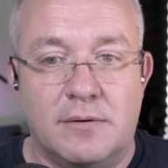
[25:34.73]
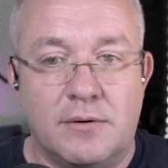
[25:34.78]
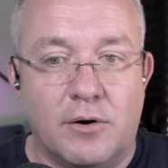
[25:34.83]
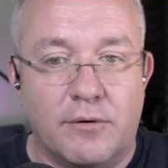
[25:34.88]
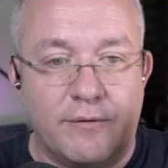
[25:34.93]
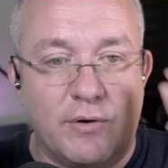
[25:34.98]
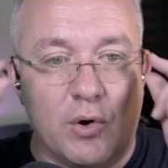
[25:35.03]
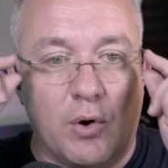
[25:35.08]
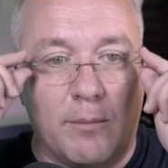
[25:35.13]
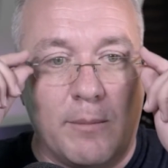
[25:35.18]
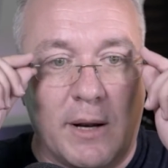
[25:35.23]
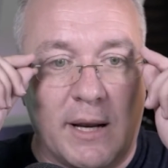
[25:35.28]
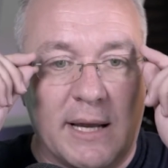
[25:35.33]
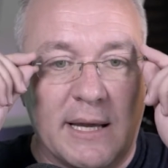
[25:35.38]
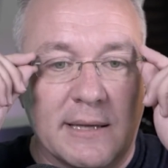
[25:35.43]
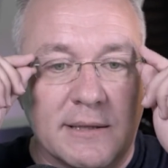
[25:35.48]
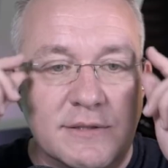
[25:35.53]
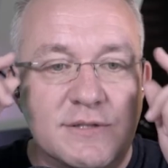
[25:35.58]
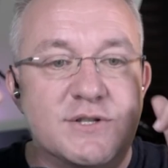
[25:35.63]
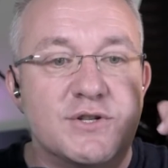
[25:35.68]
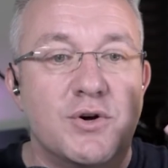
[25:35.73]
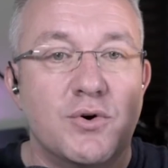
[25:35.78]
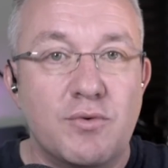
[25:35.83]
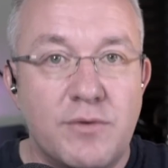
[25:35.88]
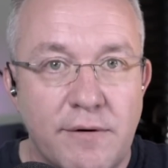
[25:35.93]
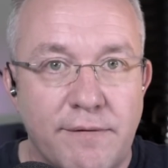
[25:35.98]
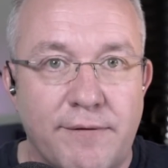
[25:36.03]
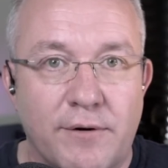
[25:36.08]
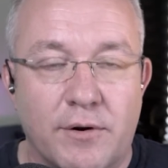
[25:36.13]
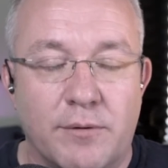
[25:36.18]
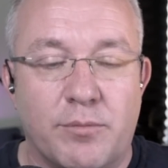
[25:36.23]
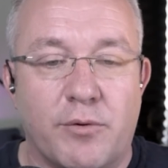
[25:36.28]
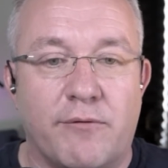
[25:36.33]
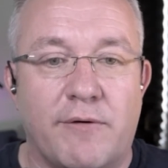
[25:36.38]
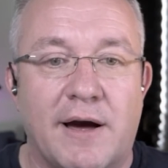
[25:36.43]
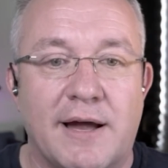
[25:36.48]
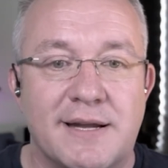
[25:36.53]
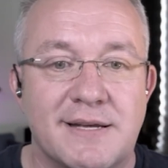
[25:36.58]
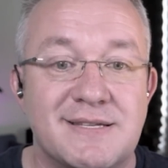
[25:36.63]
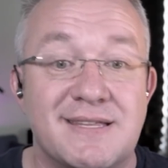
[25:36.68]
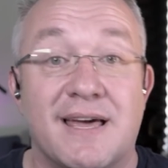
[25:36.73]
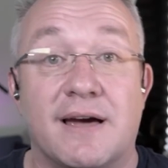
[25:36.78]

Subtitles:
of your money to the fund providers.